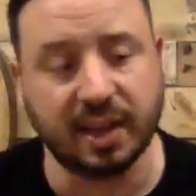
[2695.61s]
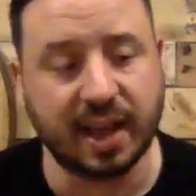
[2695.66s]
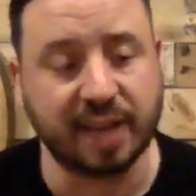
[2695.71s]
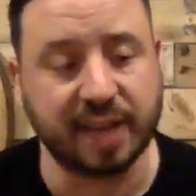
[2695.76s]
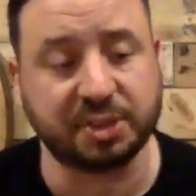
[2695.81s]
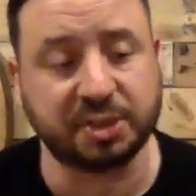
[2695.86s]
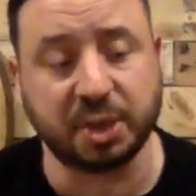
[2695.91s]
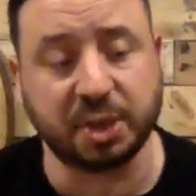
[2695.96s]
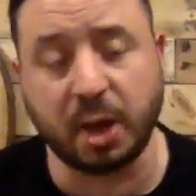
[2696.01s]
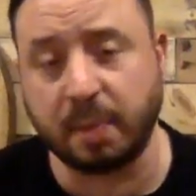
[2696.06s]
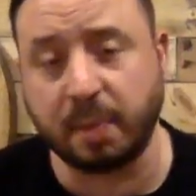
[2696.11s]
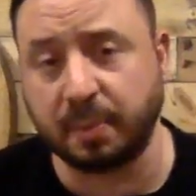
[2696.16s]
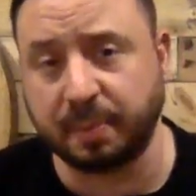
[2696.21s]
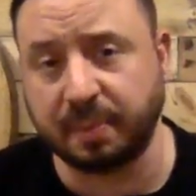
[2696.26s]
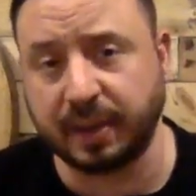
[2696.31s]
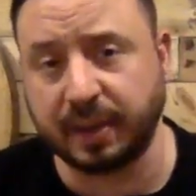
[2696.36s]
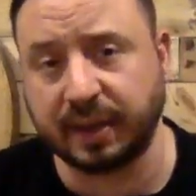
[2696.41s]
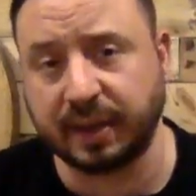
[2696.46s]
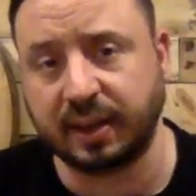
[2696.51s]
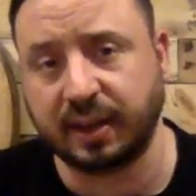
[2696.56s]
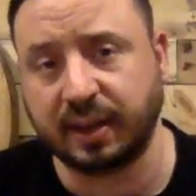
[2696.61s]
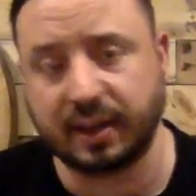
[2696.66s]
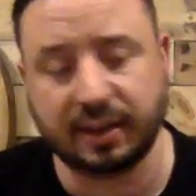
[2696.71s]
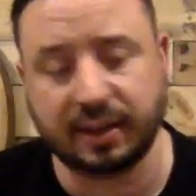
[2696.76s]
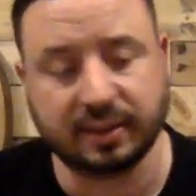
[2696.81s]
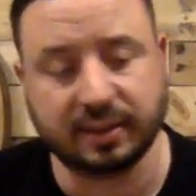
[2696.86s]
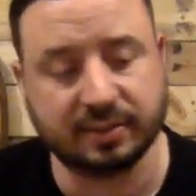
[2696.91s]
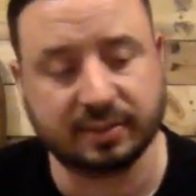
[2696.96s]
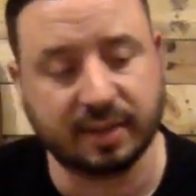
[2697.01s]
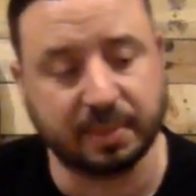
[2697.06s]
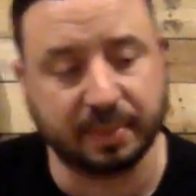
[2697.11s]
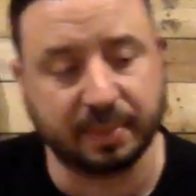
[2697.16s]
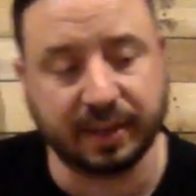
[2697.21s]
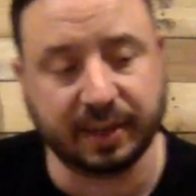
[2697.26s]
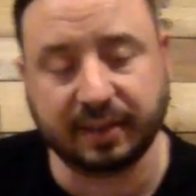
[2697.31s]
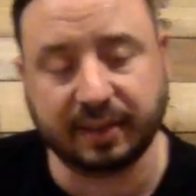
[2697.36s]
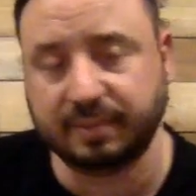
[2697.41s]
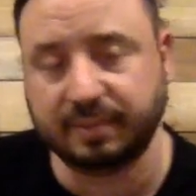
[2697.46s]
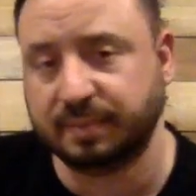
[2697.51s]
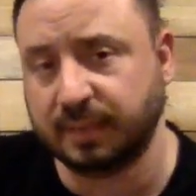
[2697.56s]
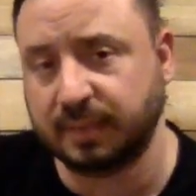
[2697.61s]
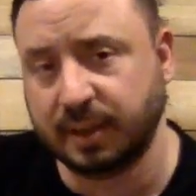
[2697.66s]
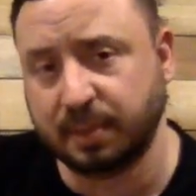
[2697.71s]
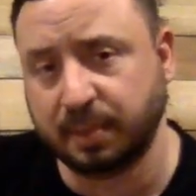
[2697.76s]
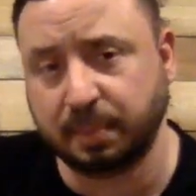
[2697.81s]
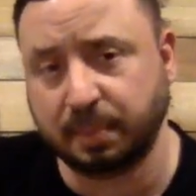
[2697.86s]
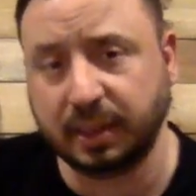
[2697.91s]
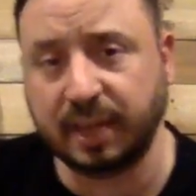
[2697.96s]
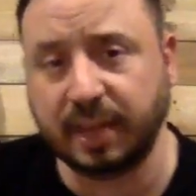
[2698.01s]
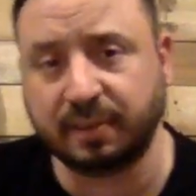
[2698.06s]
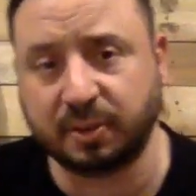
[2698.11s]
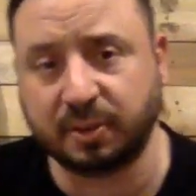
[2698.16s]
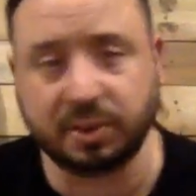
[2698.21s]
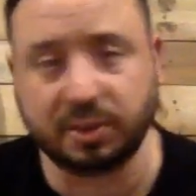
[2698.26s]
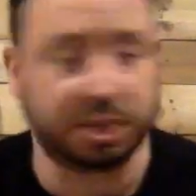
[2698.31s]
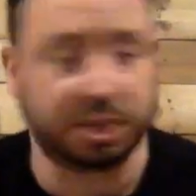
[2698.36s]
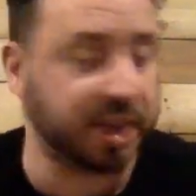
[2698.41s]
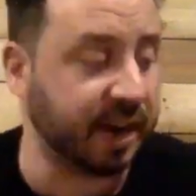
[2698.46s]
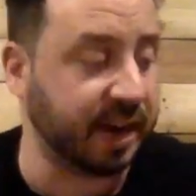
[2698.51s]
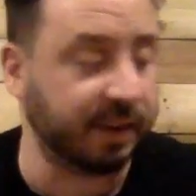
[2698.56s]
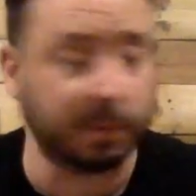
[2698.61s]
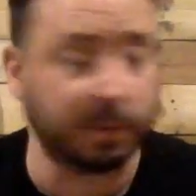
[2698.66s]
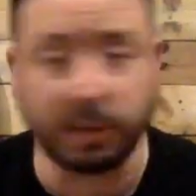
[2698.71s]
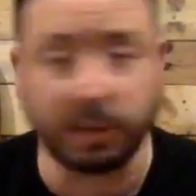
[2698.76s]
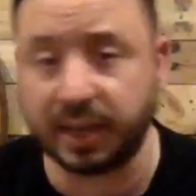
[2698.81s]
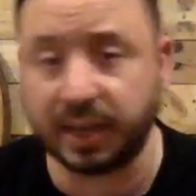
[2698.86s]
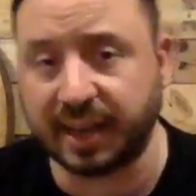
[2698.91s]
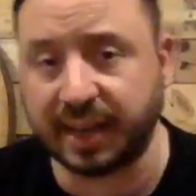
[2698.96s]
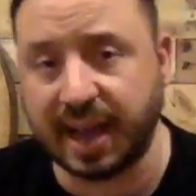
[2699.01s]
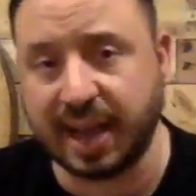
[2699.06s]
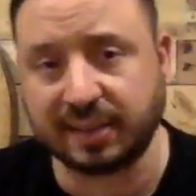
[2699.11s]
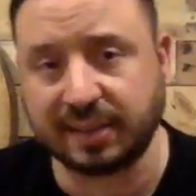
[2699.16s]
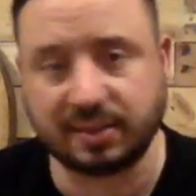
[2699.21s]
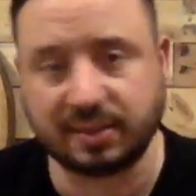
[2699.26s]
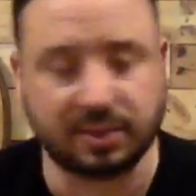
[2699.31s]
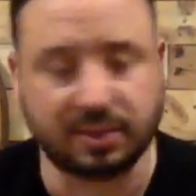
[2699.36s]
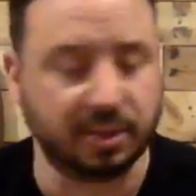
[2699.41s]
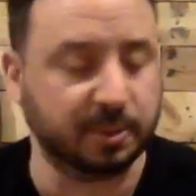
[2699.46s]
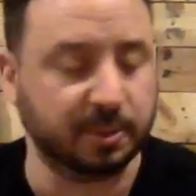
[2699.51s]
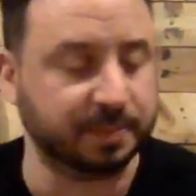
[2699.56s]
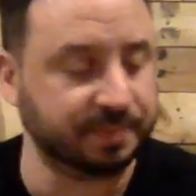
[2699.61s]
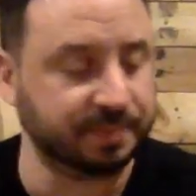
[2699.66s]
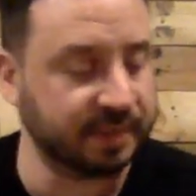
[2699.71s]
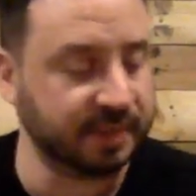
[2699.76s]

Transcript: As you know, I'm a big uh, a big believer in sharing what you got. So